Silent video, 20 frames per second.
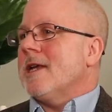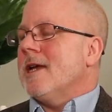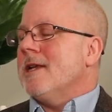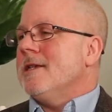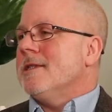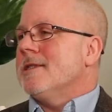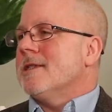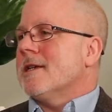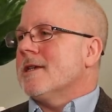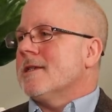
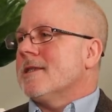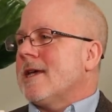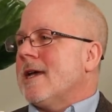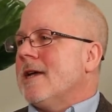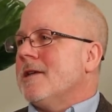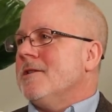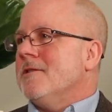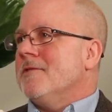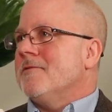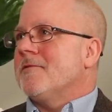anything
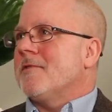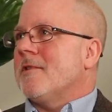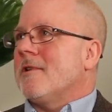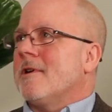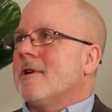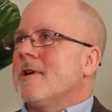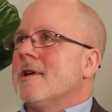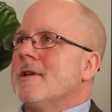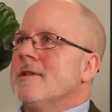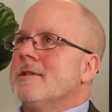that you
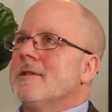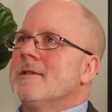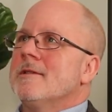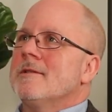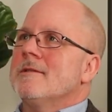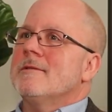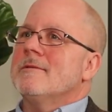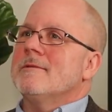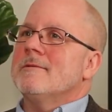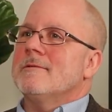find
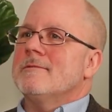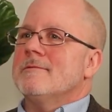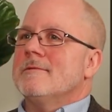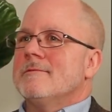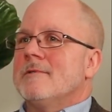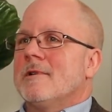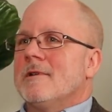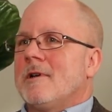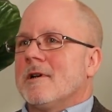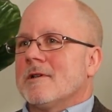
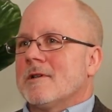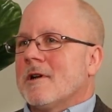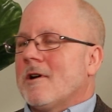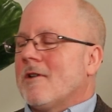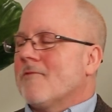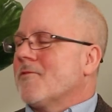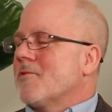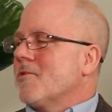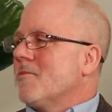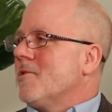
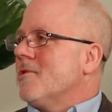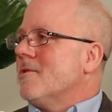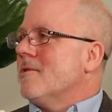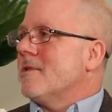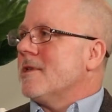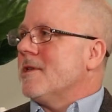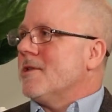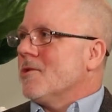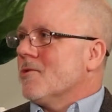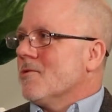uncomfortable,
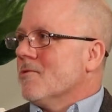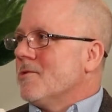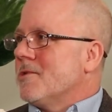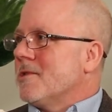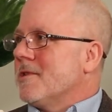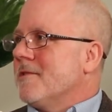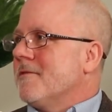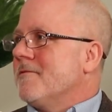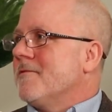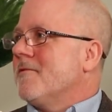
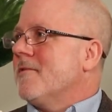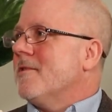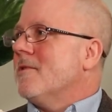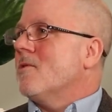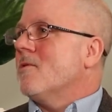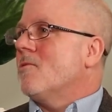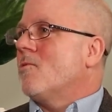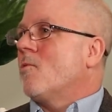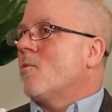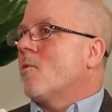intrusive,
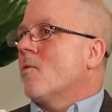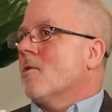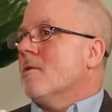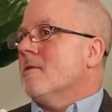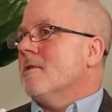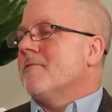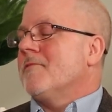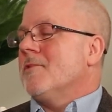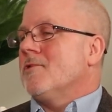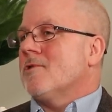or
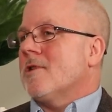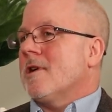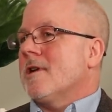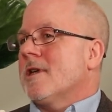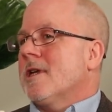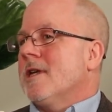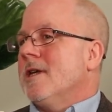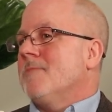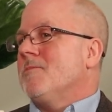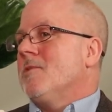if you're trying to
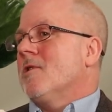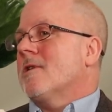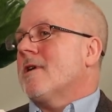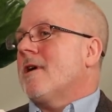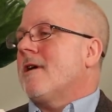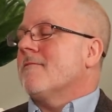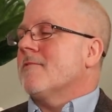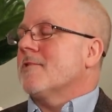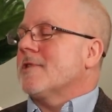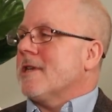keep your
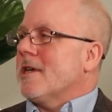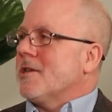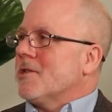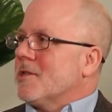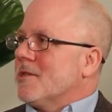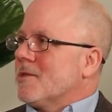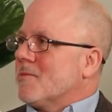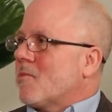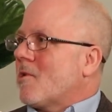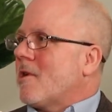
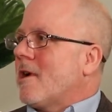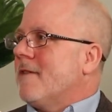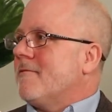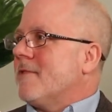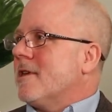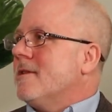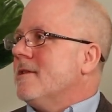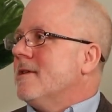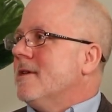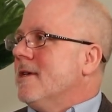conversations
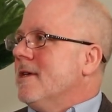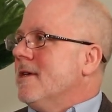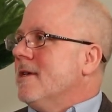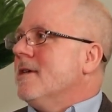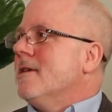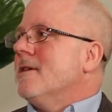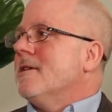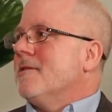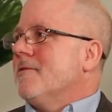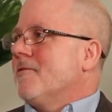private
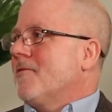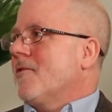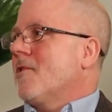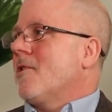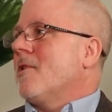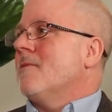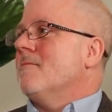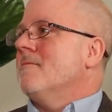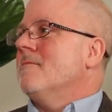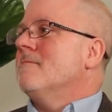
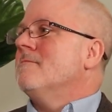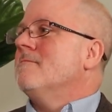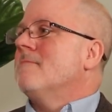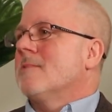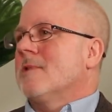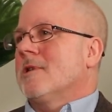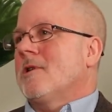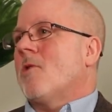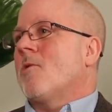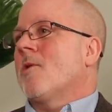from
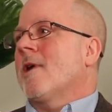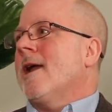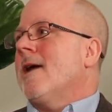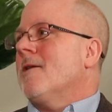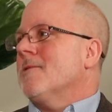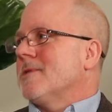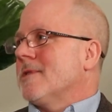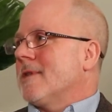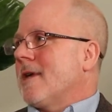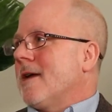going
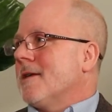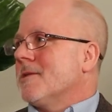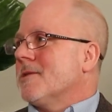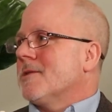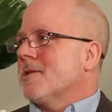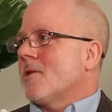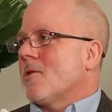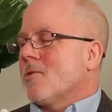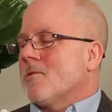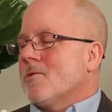outside.
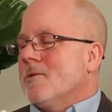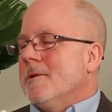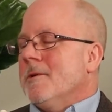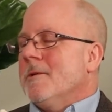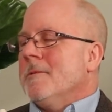So